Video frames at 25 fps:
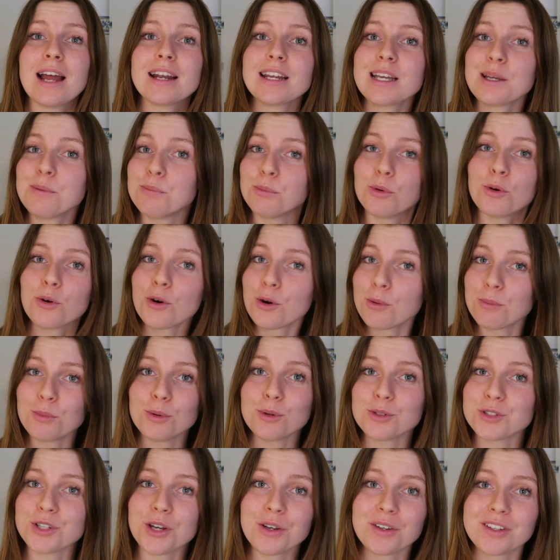adding more and
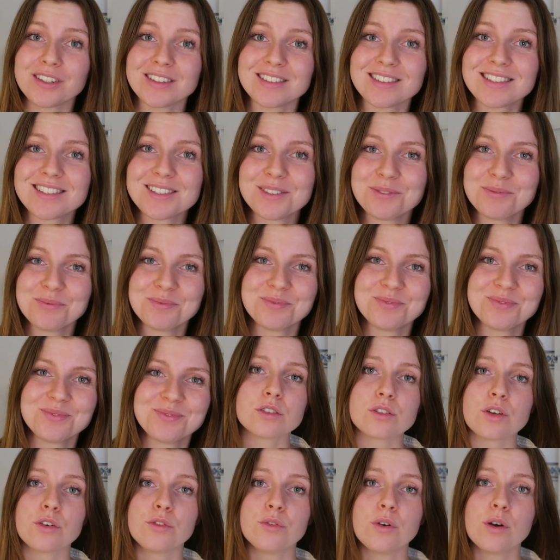more tokens. The
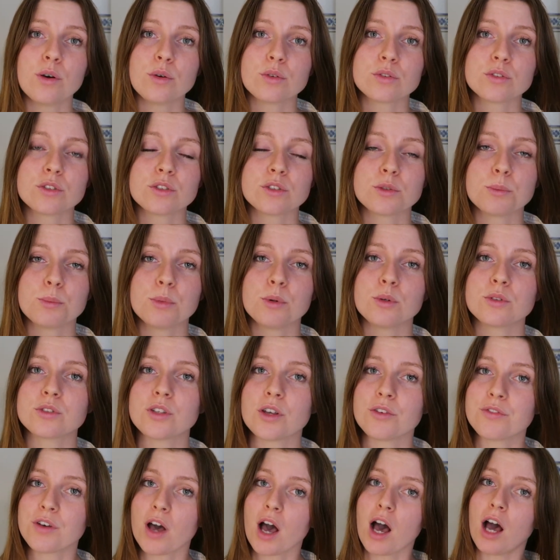software also supports
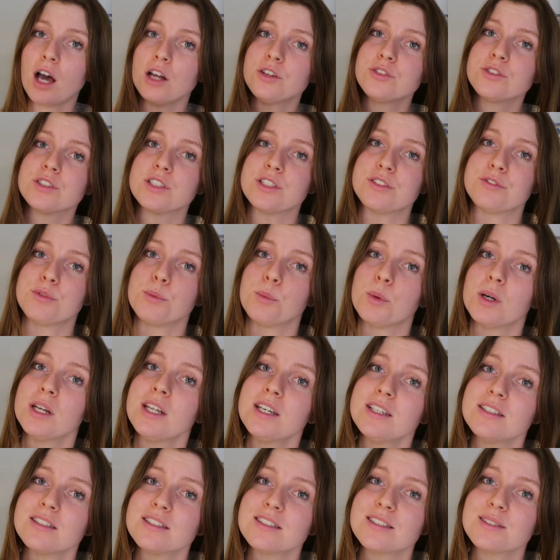over 100 different
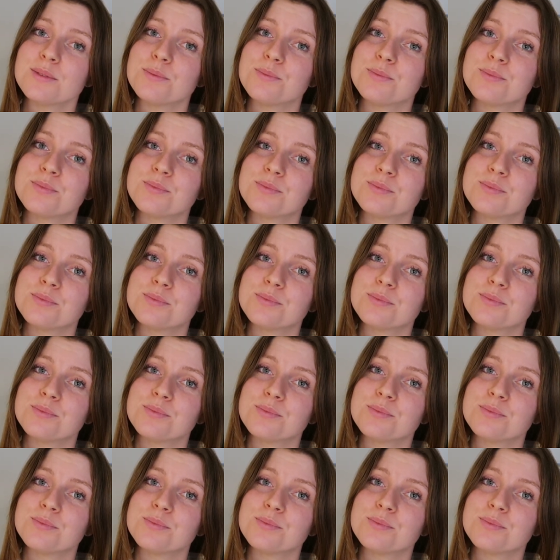wallets